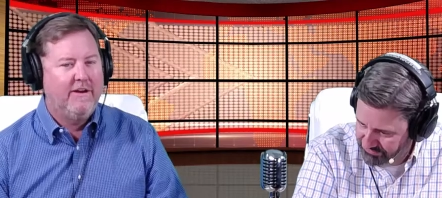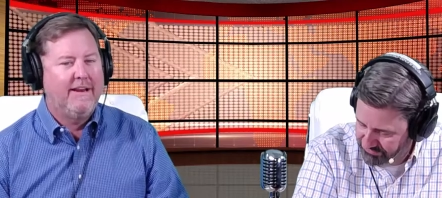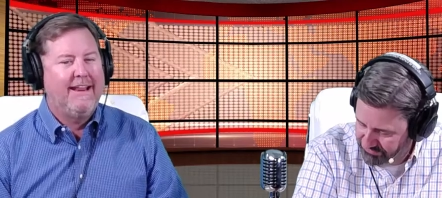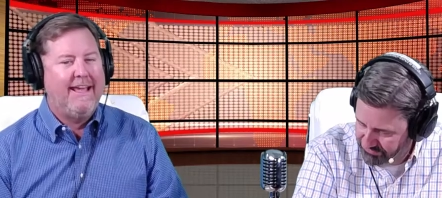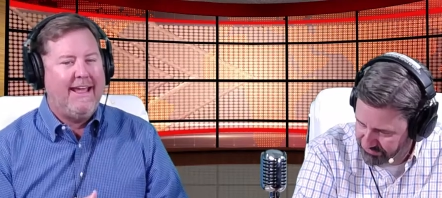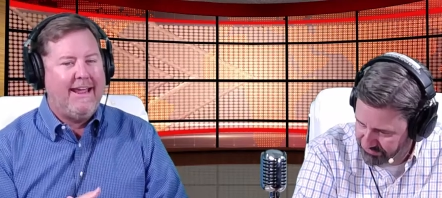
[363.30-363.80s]

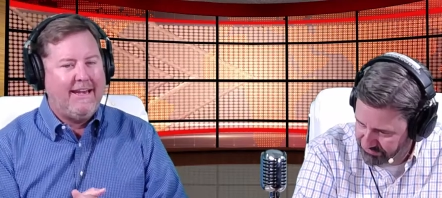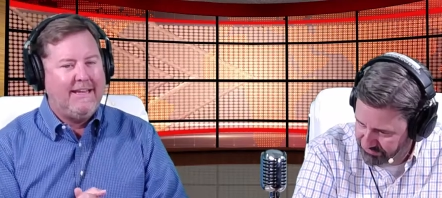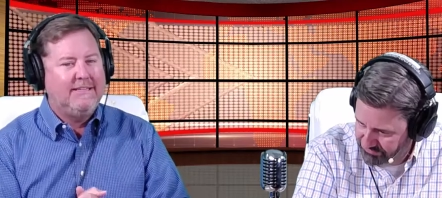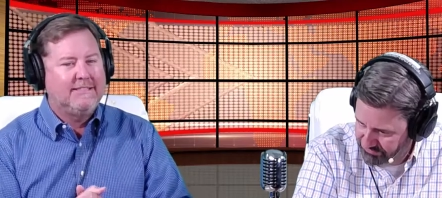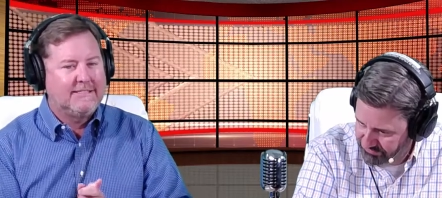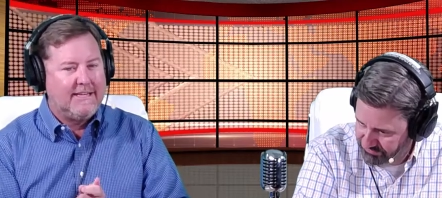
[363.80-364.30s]
Speaker 1: and
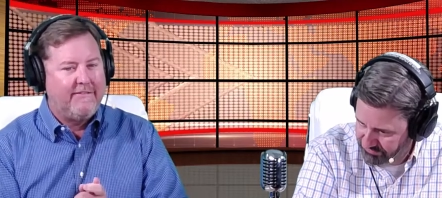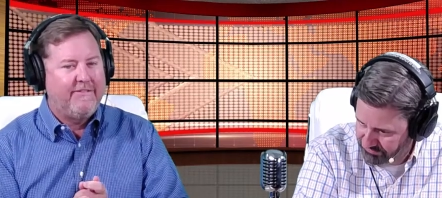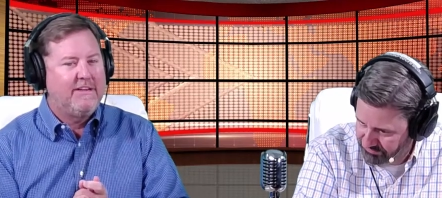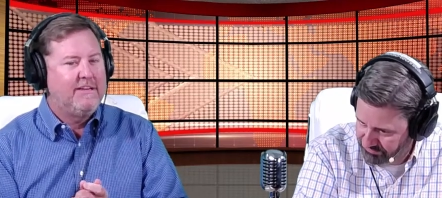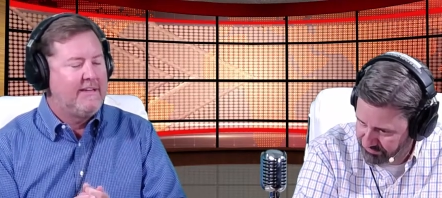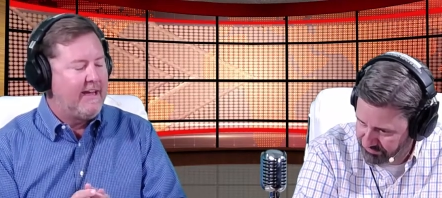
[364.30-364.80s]

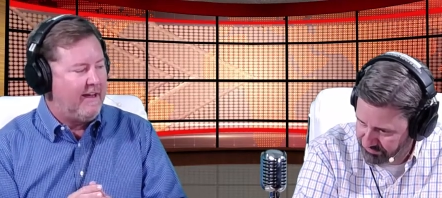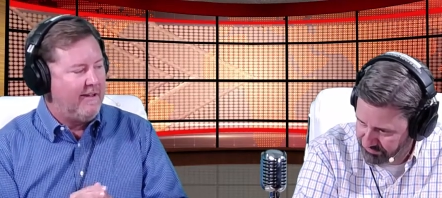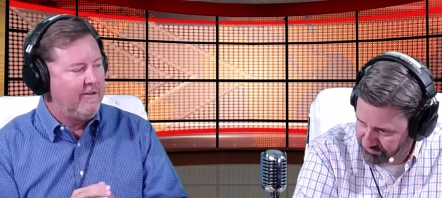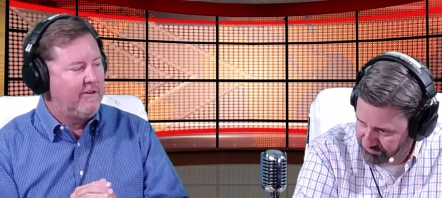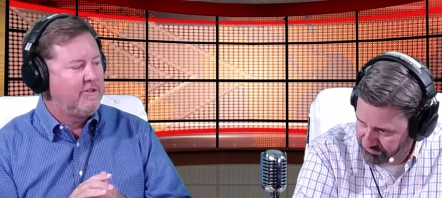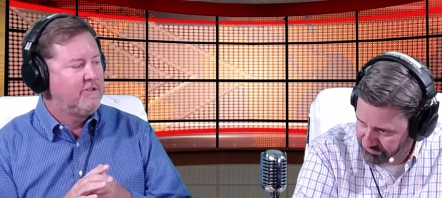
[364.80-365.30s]
eighty-seven
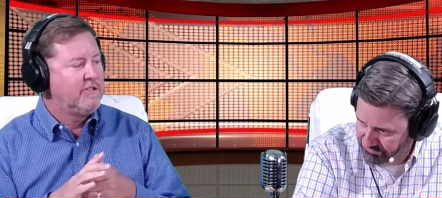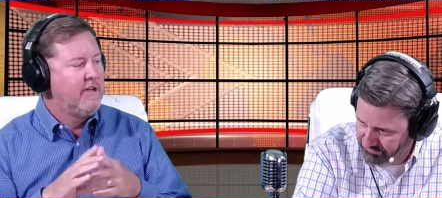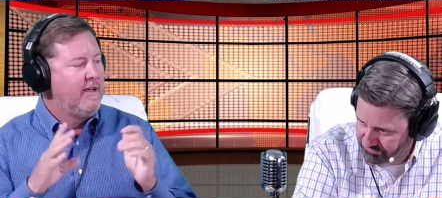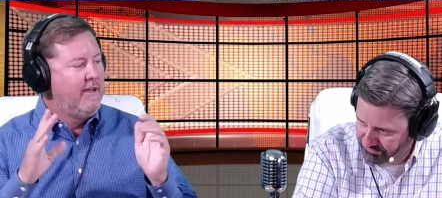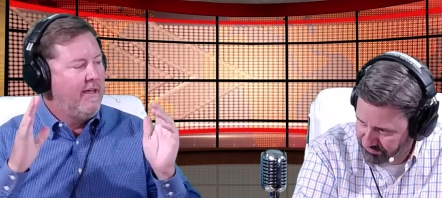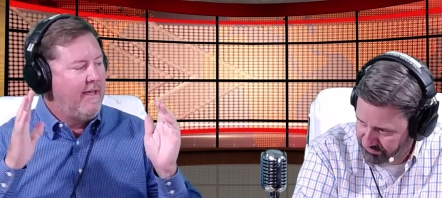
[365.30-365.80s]
dollars
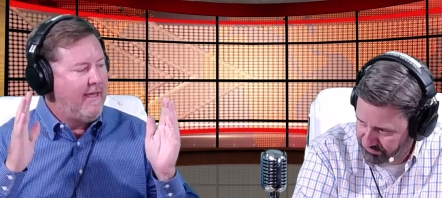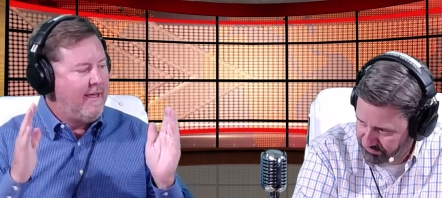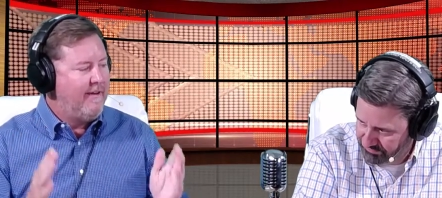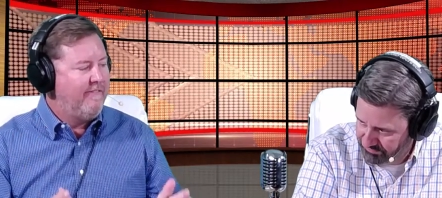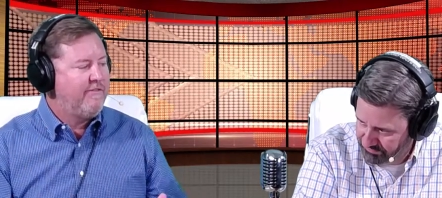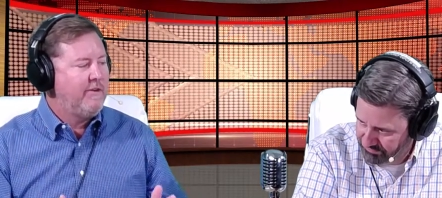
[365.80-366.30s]

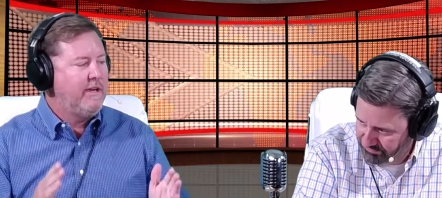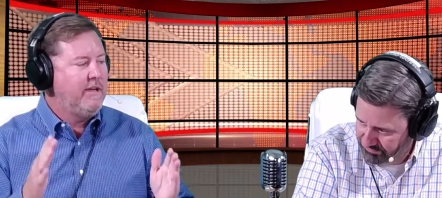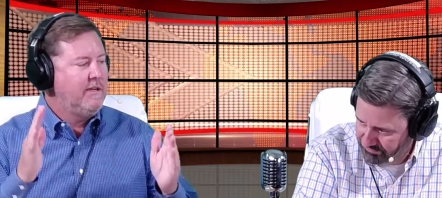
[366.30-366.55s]
every